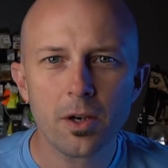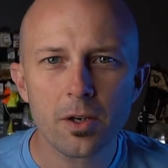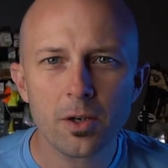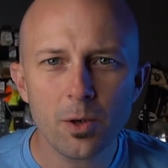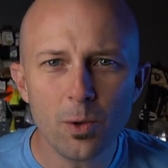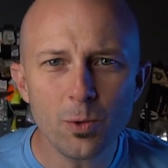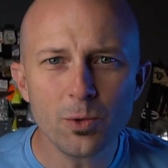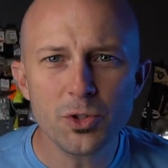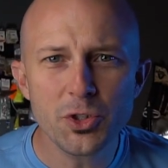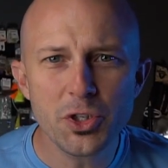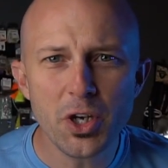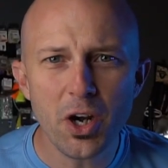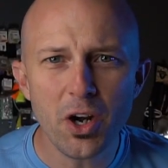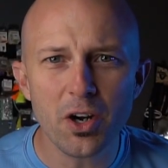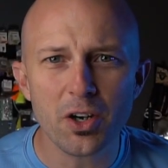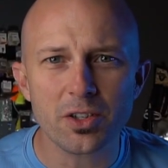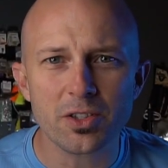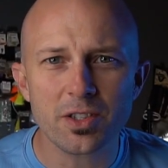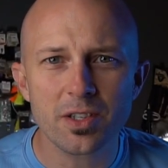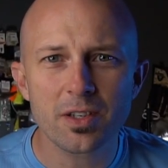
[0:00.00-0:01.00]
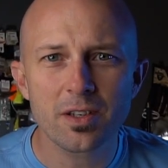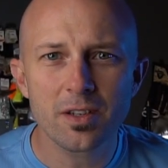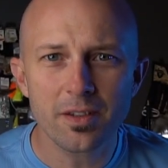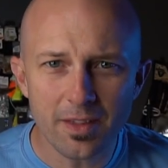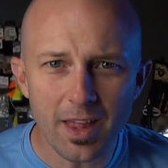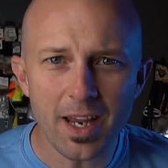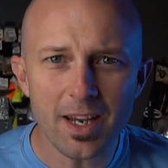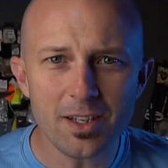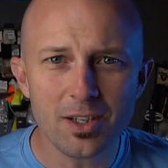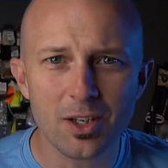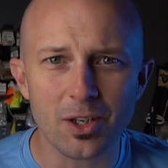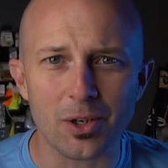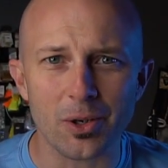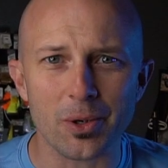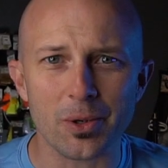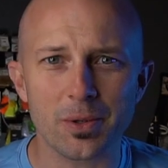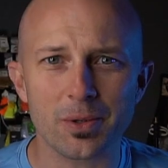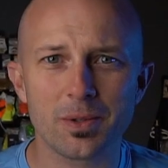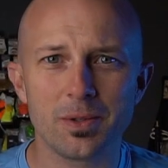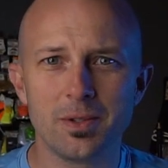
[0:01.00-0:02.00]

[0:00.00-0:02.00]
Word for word: Cool shirt. Thank you.